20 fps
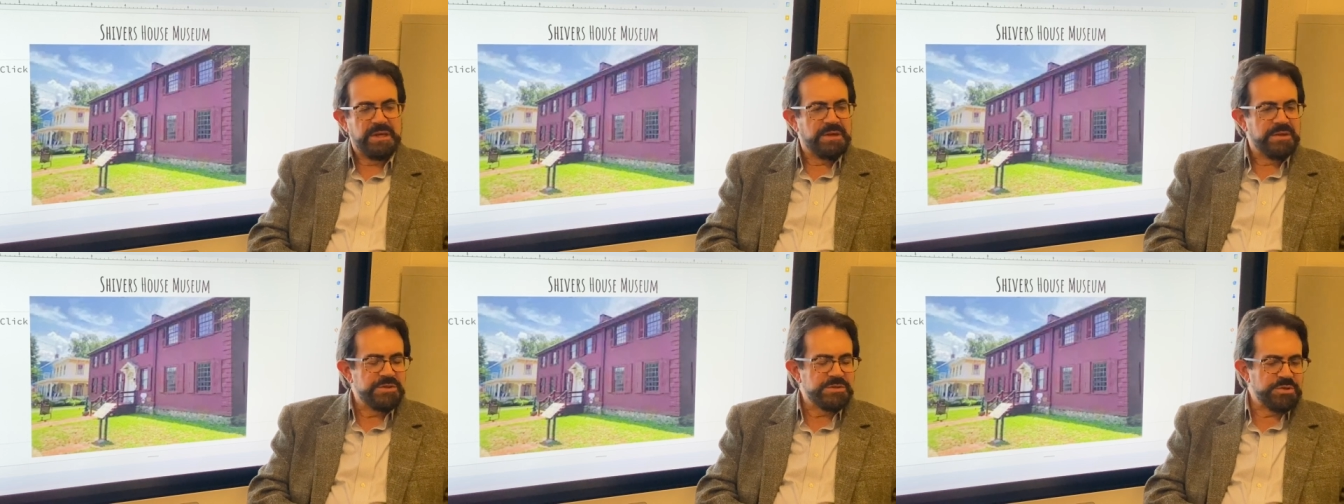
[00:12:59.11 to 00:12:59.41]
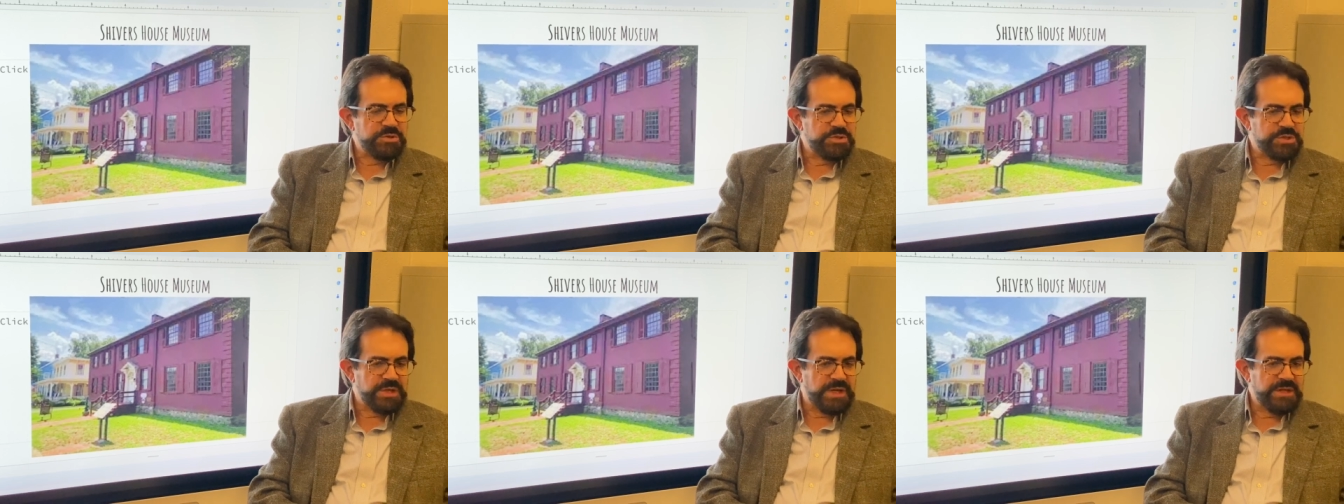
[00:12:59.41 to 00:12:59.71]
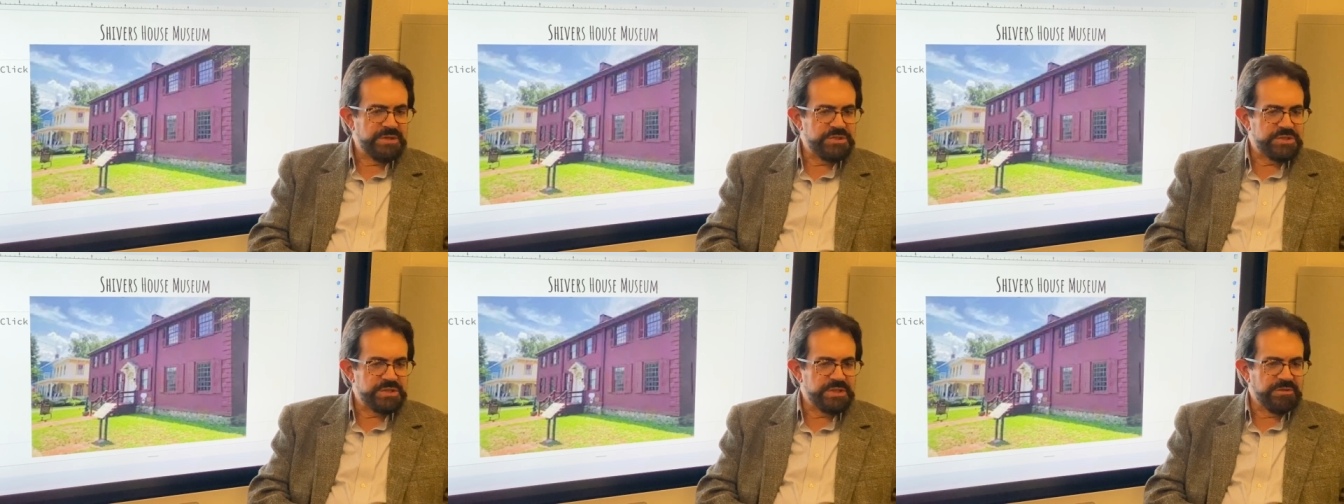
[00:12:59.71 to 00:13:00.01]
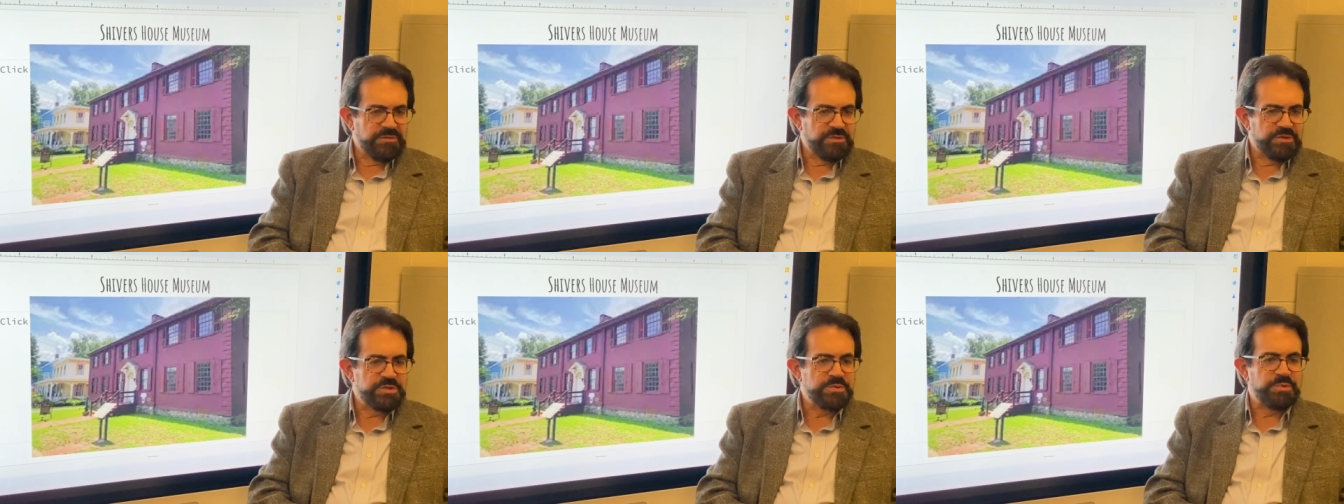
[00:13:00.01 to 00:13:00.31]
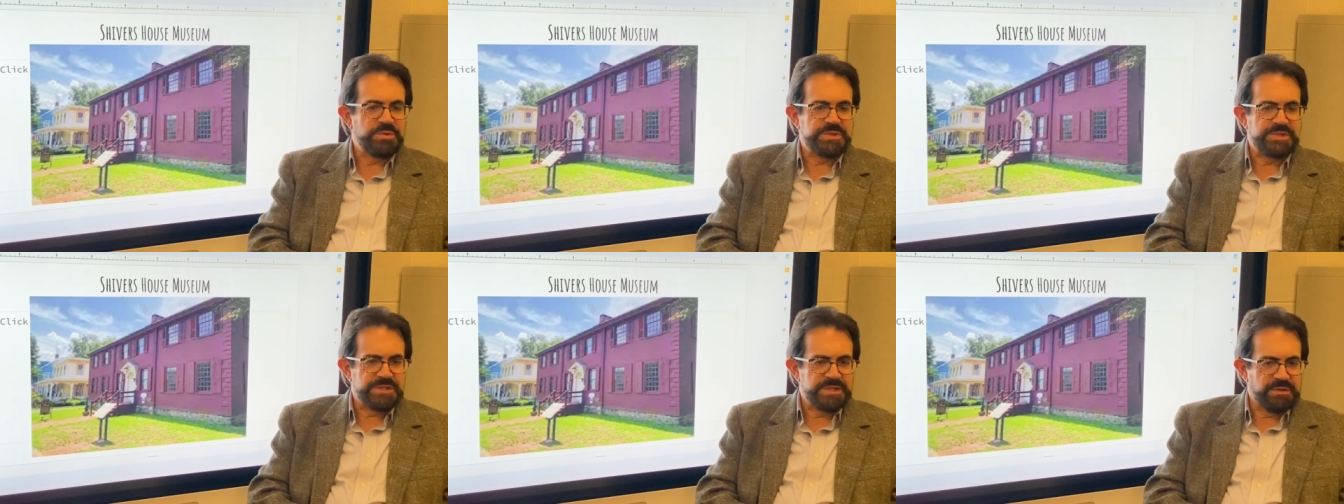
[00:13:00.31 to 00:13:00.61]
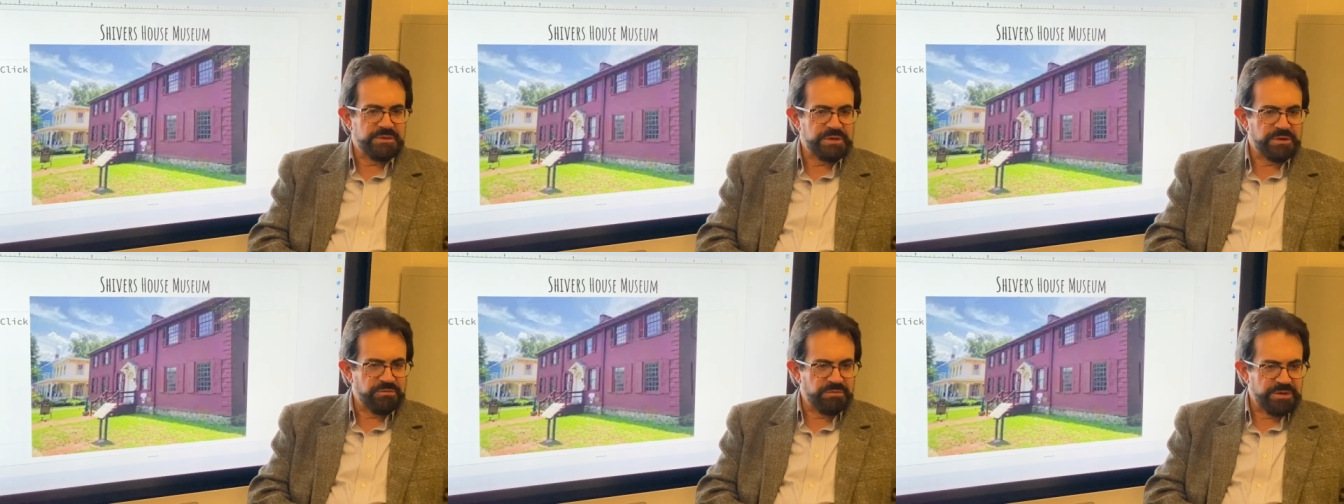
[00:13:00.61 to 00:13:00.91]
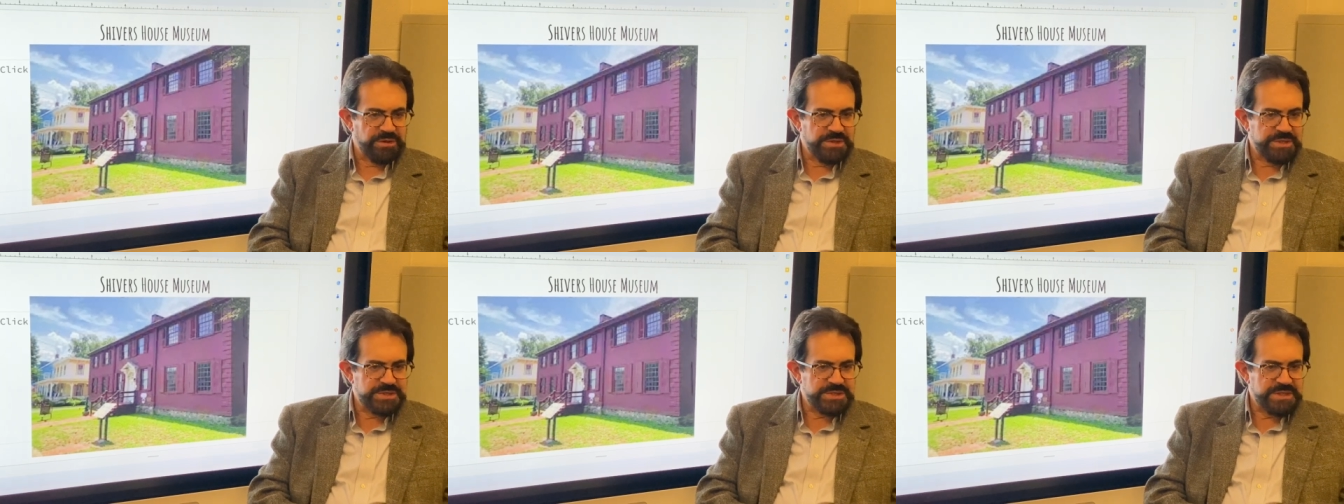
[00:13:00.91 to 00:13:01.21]
So John Shivers was selling
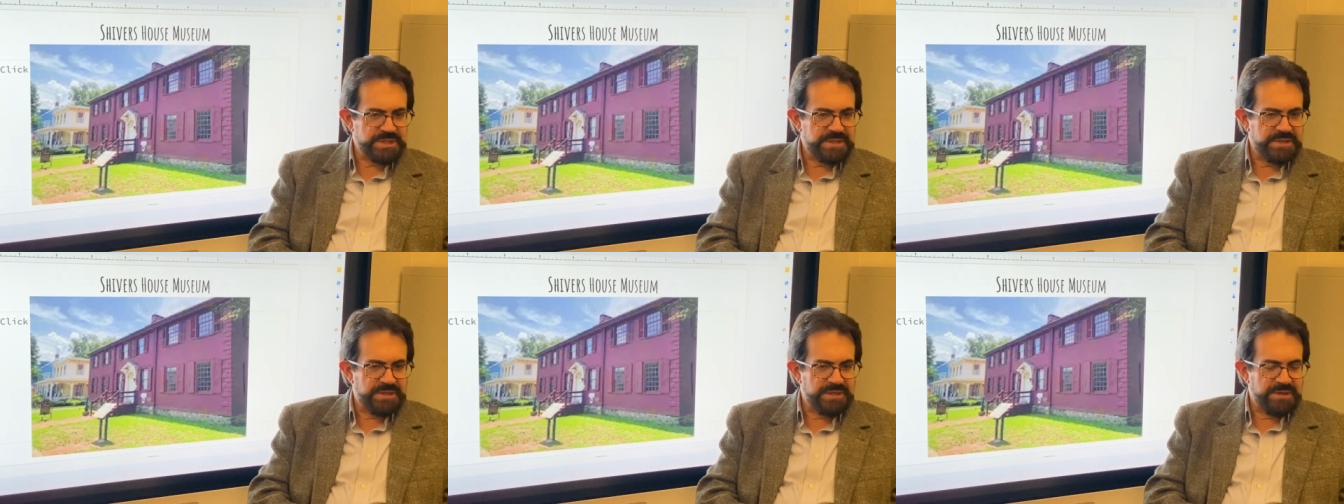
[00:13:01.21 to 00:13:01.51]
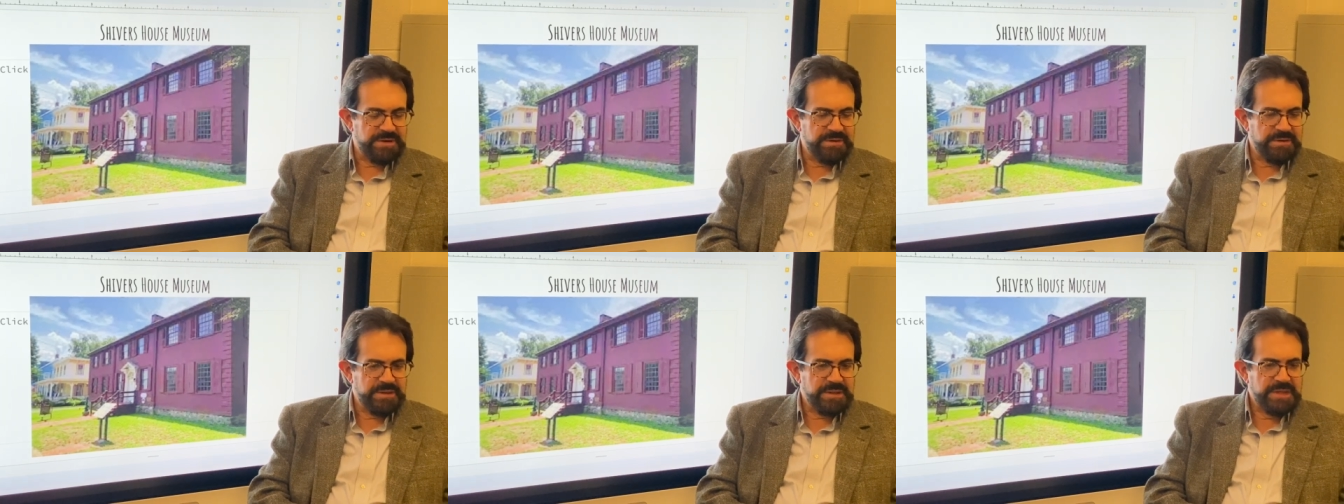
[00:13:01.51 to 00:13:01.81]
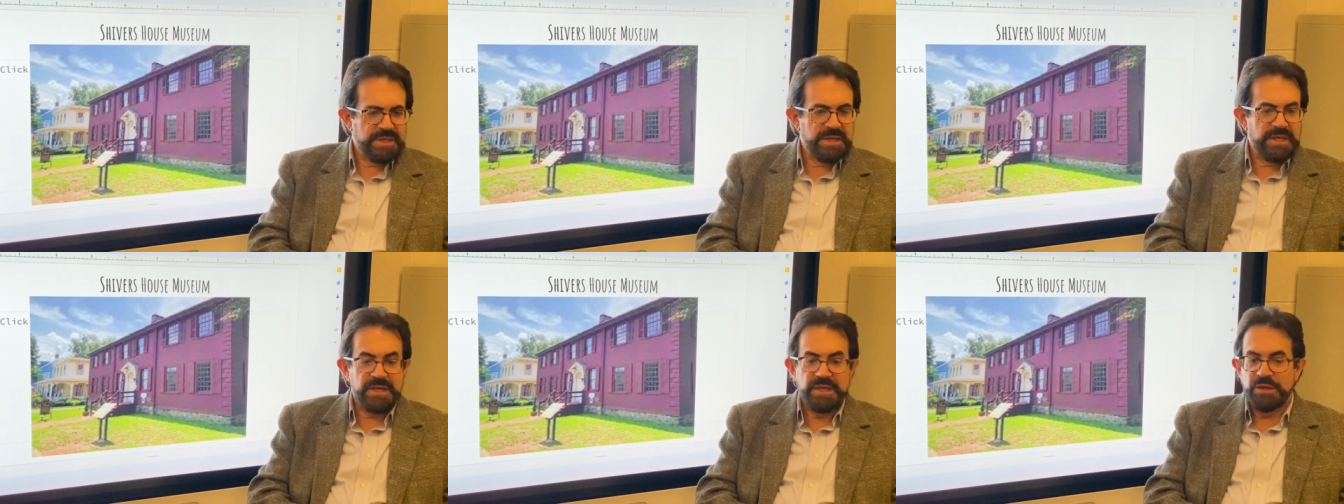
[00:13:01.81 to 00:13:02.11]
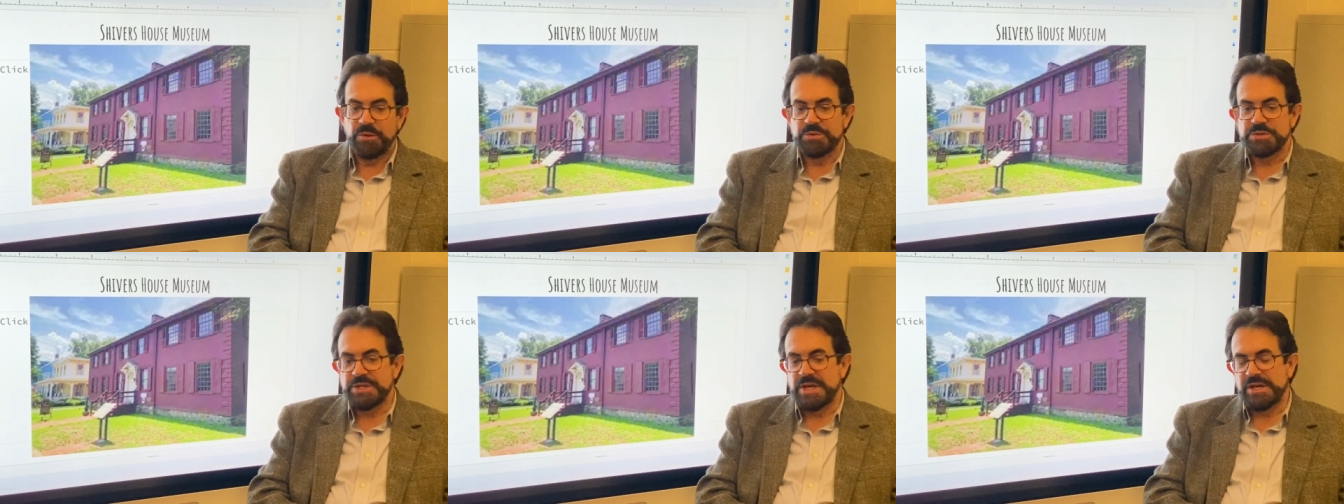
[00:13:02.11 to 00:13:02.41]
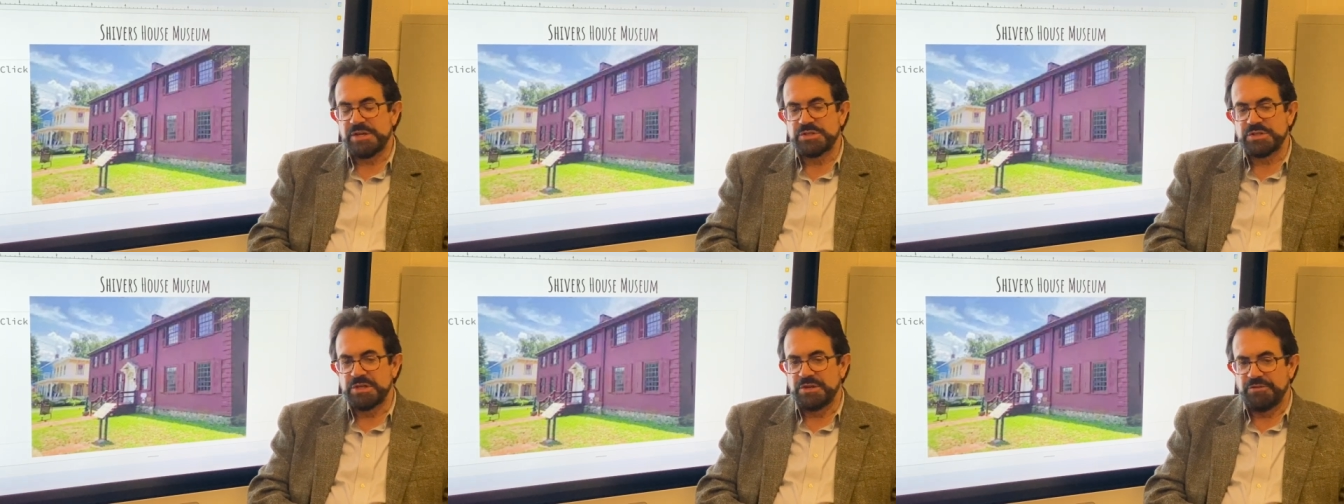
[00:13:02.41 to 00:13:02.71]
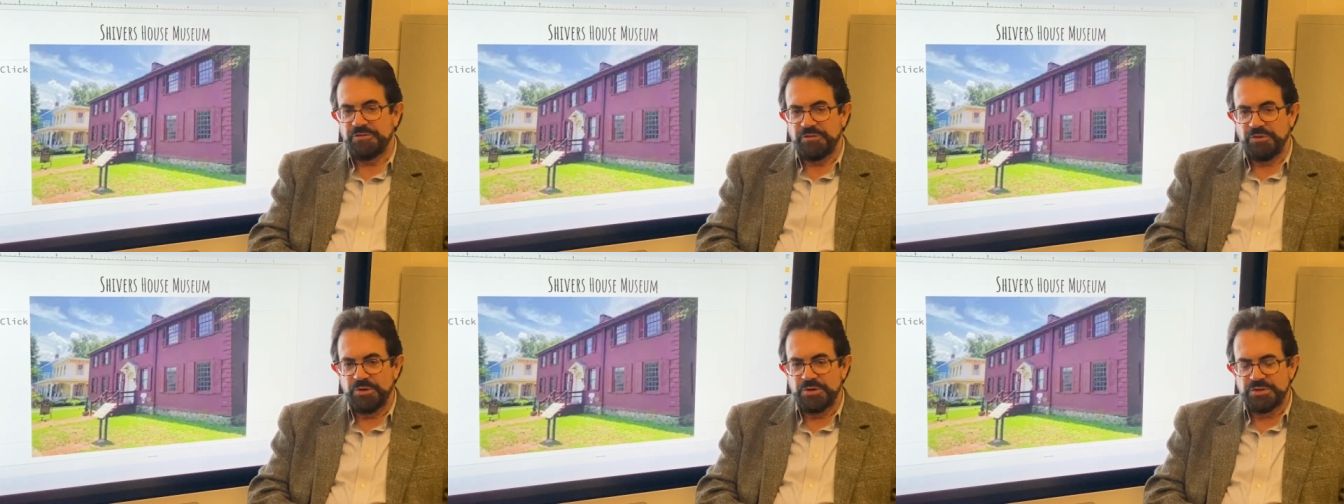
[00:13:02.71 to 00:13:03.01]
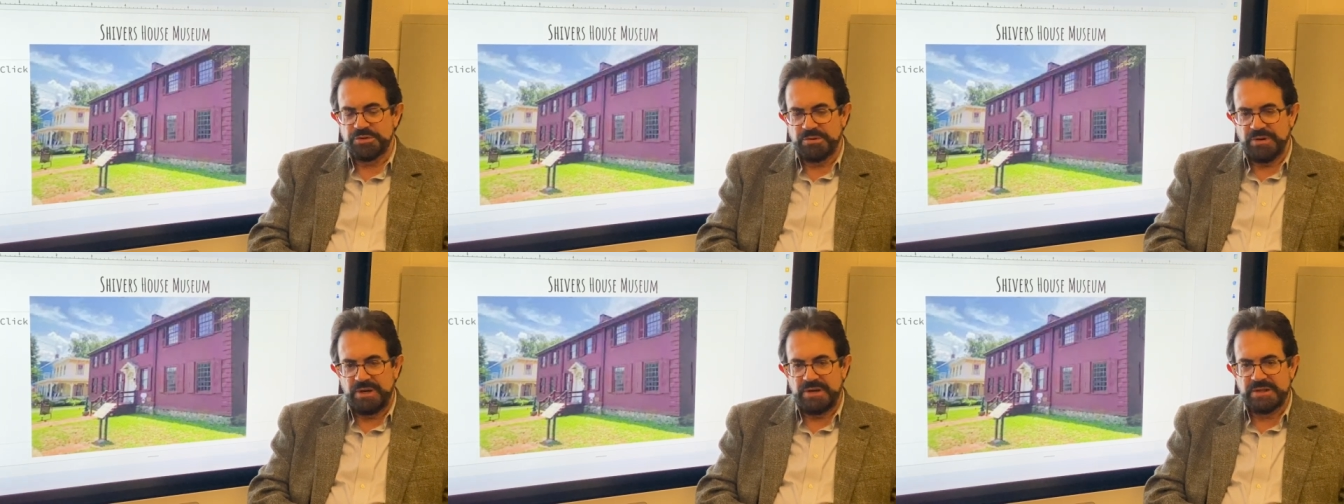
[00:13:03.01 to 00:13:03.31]
real estate here. It was actually a fur
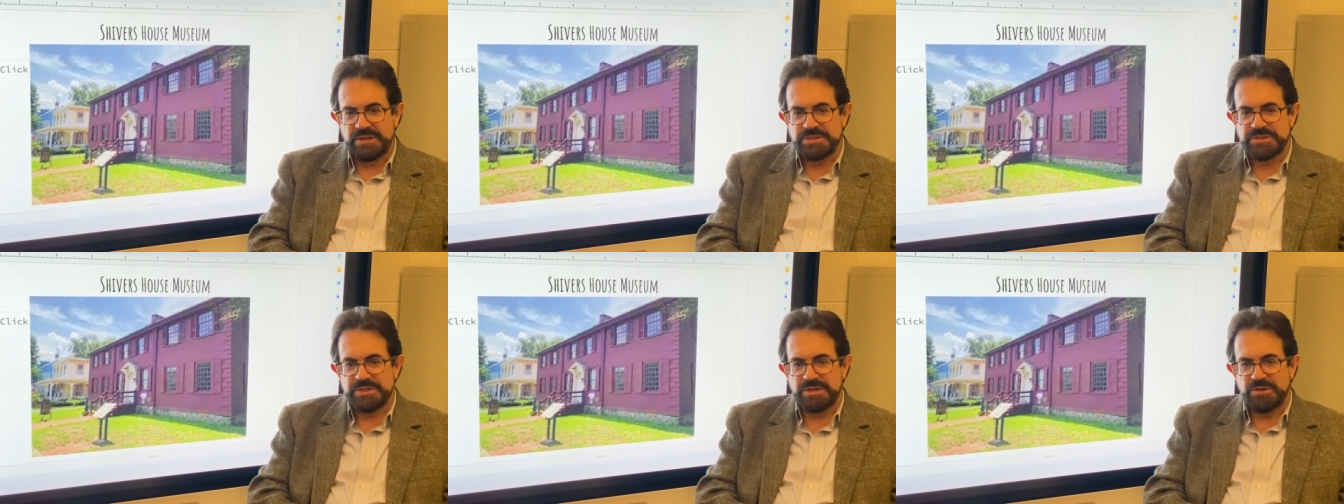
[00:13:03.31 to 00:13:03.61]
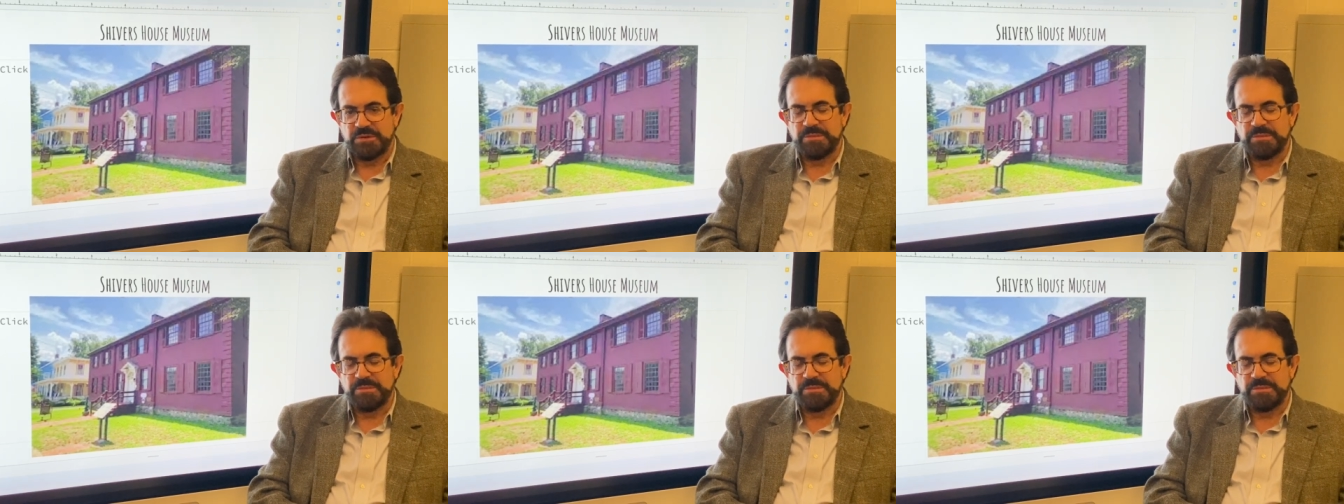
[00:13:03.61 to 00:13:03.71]
trading center